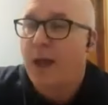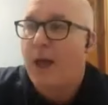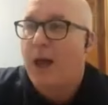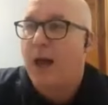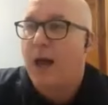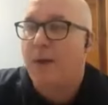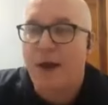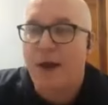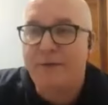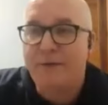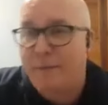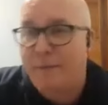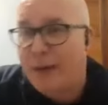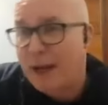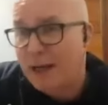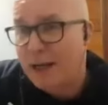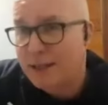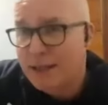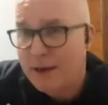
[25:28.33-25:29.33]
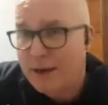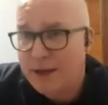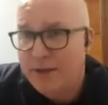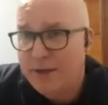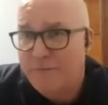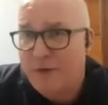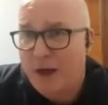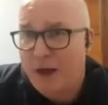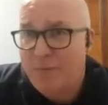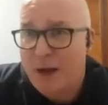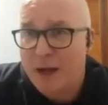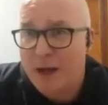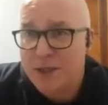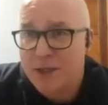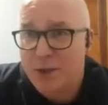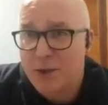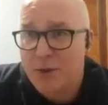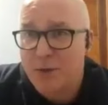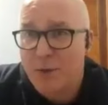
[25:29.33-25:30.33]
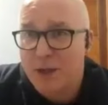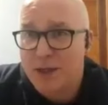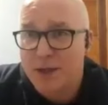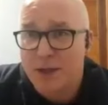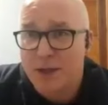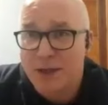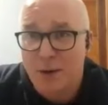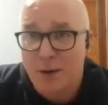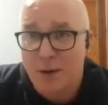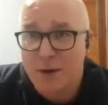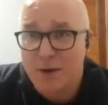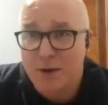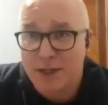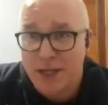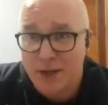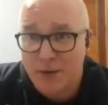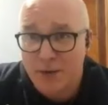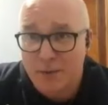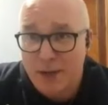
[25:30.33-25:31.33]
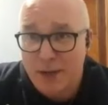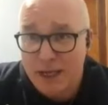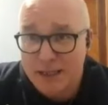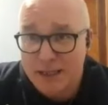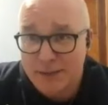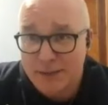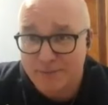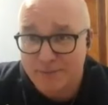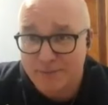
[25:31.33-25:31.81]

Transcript: I arrived at Ballinderreen at five past two. There wasn't a soul or a sinner in the place.